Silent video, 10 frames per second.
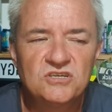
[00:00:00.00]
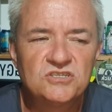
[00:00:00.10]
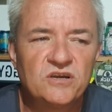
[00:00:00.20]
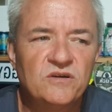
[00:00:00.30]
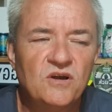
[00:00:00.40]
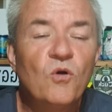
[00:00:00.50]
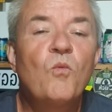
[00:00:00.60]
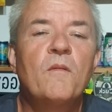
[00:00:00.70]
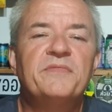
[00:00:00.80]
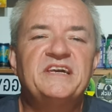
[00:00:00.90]
So
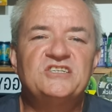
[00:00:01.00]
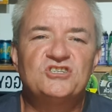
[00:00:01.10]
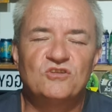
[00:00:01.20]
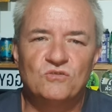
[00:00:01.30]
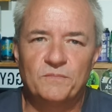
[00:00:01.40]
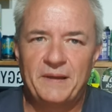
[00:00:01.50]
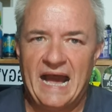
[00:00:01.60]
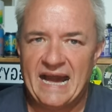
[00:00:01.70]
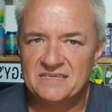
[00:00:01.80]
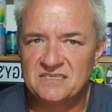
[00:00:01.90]
one needs to look
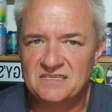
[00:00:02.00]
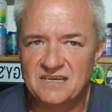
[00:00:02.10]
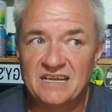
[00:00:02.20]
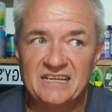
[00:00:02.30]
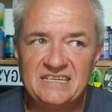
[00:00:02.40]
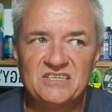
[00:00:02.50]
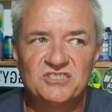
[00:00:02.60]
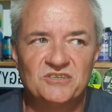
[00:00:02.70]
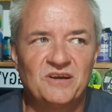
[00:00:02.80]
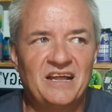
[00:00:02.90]
past, and I need
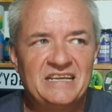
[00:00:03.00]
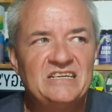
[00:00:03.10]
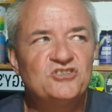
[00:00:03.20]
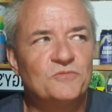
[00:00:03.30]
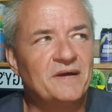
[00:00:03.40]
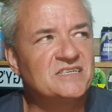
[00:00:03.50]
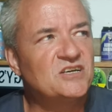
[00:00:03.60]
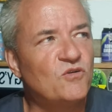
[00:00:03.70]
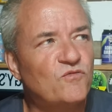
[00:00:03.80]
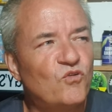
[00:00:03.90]
to, I need to
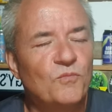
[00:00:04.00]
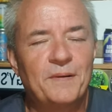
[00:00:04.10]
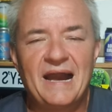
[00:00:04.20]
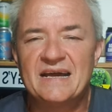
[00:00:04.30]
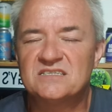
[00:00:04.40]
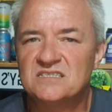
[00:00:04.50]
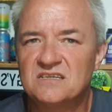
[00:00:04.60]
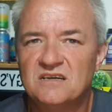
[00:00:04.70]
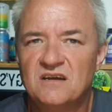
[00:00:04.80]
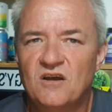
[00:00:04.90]
myself, look
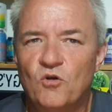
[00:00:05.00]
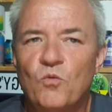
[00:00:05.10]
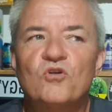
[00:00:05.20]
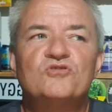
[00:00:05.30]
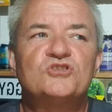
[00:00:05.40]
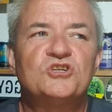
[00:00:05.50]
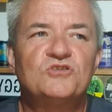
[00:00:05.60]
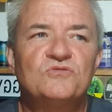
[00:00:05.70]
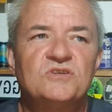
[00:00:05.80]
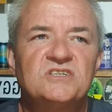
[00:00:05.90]
past one or
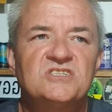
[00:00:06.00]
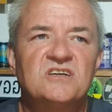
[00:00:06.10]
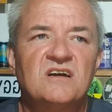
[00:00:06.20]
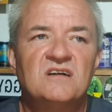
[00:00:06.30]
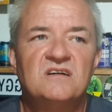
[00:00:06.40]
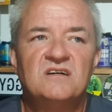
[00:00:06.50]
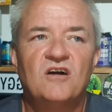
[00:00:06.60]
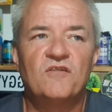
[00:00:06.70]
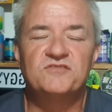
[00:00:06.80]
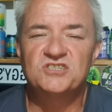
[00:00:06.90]
two that are
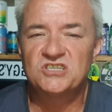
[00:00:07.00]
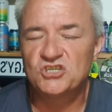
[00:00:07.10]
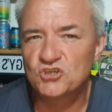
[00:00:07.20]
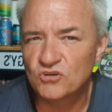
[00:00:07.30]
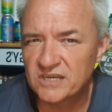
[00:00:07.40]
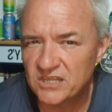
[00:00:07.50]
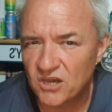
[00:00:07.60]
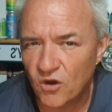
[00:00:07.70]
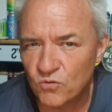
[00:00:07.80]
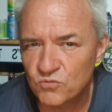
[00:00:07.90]
obviously stuck in
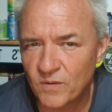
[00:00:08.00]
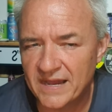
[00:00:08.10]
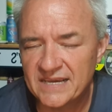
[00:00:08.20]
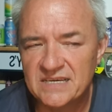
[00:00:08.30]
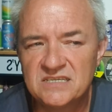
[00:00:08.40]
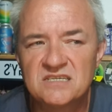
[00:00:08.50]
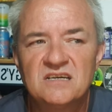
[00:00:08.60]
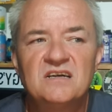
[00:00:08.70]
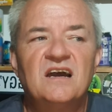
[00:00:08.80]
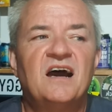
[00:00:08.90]
the old ways
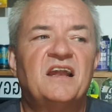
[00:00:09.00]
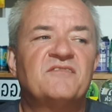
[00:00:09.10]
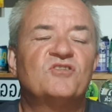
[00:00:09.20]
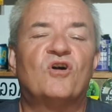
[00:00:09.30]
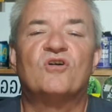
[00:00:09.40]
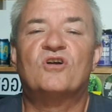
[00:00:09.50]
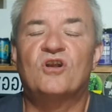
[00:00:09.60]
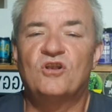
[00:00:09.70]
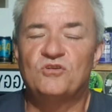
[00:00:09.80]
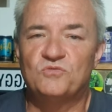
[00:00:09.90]
and haven't got a
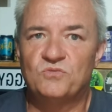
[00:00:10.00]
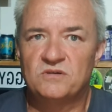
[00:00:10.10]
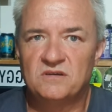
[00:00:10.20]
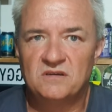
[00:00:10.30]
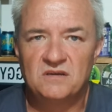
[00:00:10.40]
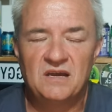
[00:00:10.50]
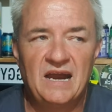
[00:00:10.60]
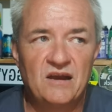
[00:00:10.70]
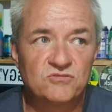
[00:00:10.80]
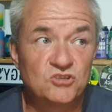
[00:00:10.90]
clue
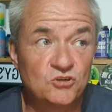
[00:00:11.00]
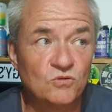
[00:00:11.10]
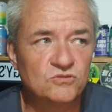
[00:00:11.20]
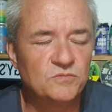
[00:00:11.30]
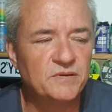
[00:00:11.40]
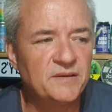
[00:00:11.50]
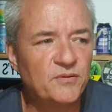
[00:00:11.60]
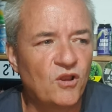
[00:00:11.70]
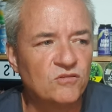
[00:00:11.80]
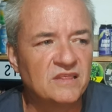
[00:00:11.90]
how to talk to
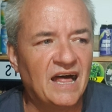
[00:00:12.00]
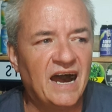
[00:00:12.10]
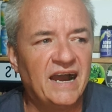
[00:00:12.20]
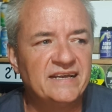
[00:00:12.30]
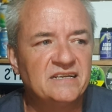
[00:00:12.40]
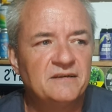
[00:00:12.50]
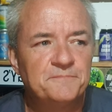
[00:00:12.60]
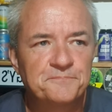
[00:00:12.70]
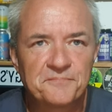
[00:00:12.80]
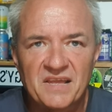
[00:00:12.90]
people online
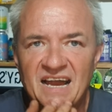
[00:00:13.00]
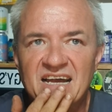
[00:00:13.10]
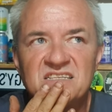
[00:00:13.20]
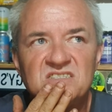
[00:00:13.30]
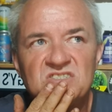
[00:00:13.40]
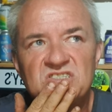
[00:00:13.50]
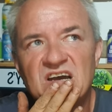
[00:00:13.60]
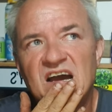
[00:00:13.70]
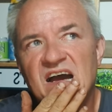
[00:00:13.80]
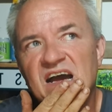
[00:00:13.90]
and
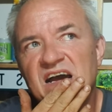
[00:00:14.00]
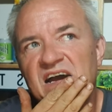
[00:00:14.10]
uh,